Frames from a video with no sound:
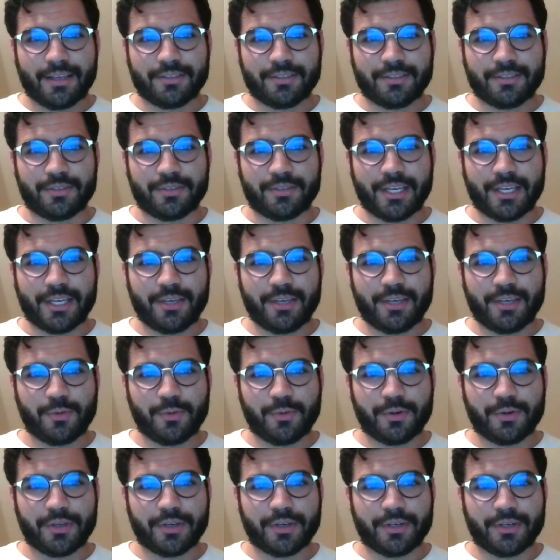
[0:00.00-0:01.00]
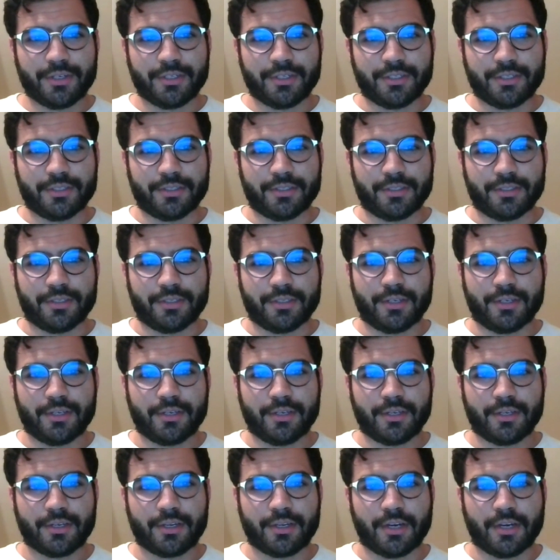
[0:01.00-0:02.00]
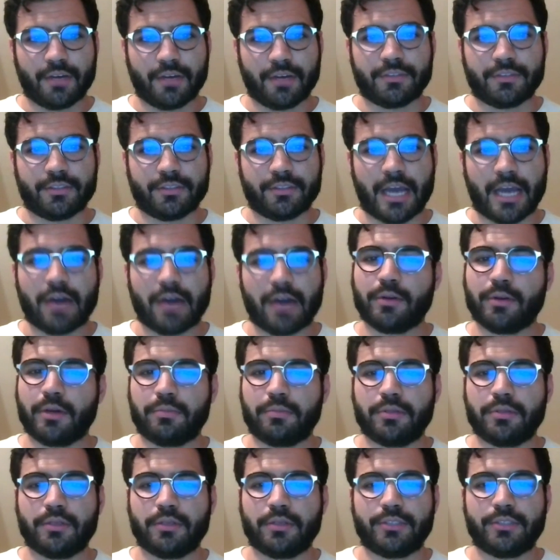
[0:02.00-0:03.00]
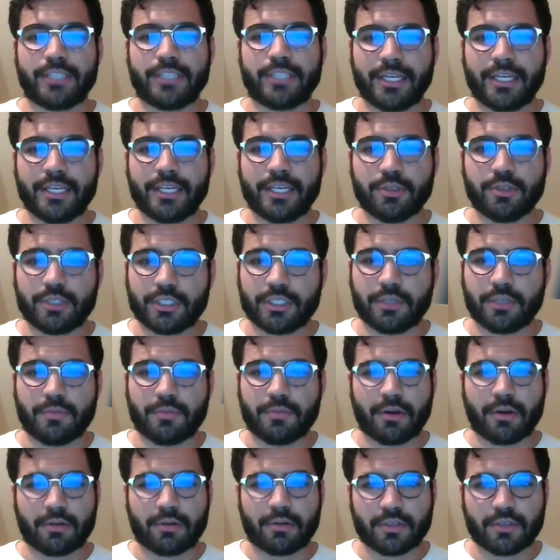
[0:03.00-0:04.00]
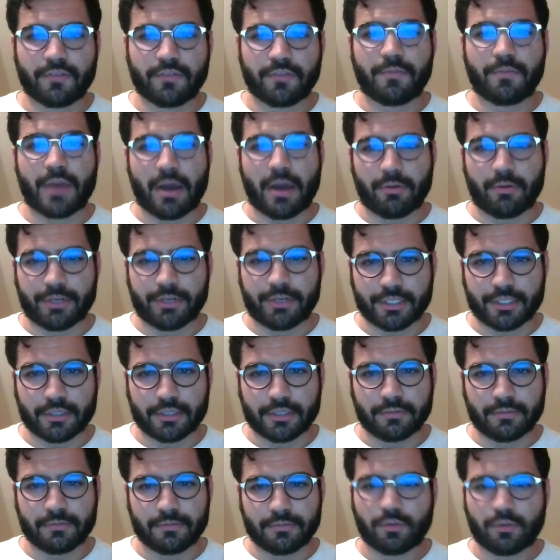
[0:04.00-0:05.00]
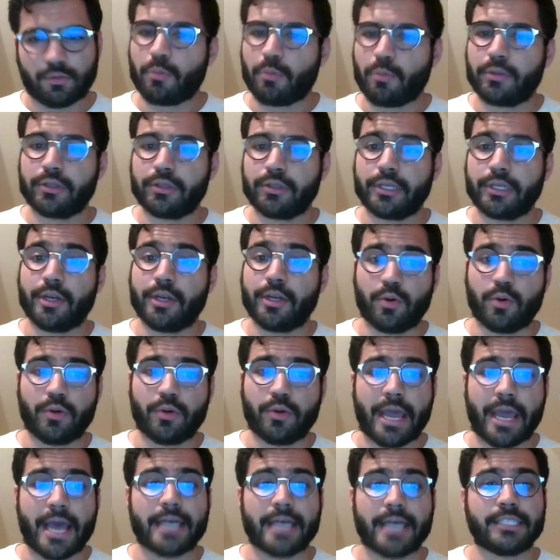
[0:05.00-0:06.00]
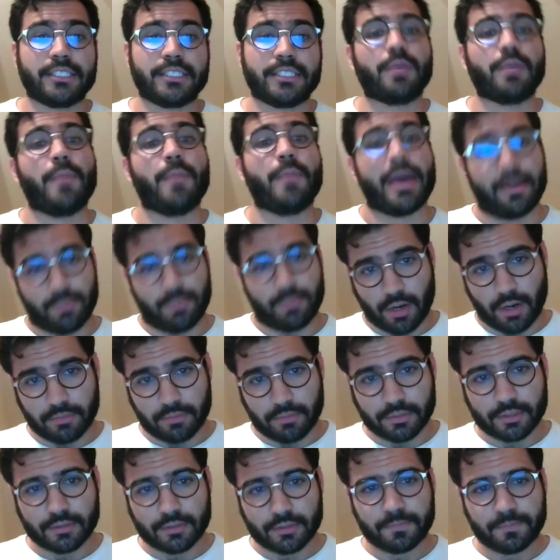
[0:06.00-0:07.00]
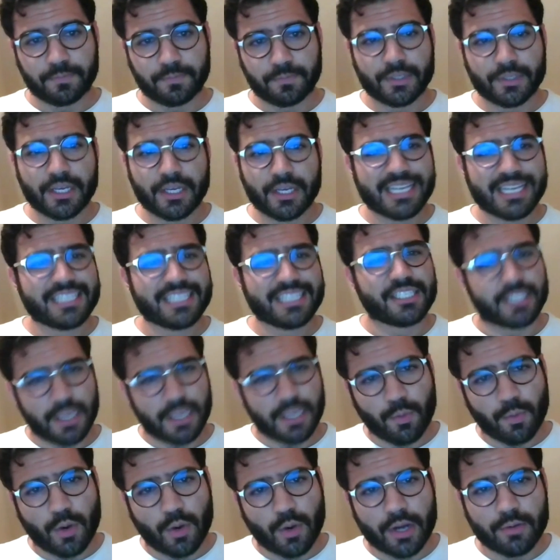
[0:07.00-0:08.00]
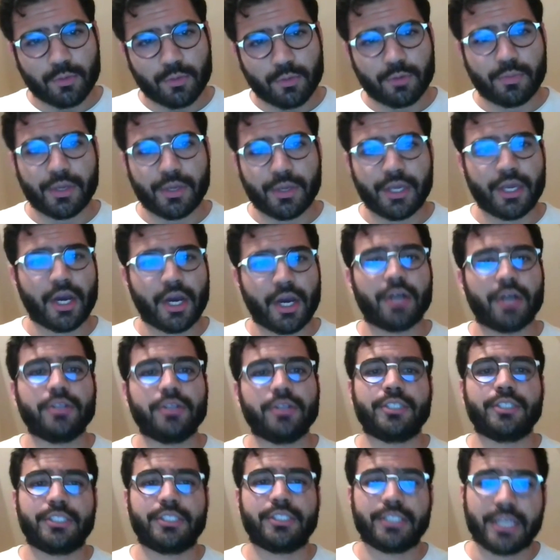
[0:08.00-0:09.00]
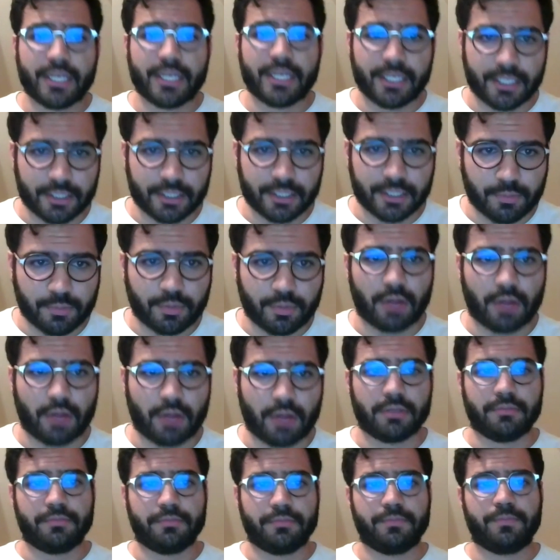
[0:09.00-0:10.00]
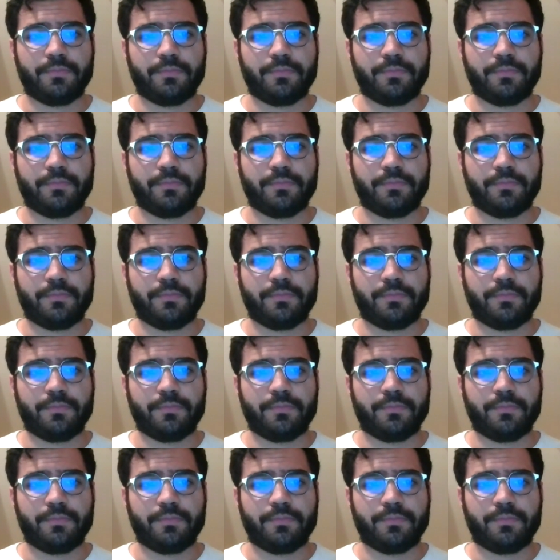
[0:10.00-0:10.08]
Today we're gonna cover how to upload data using Microsoft PowerShell, formerly known as the command prompt. Step 1 would be understanding the problem.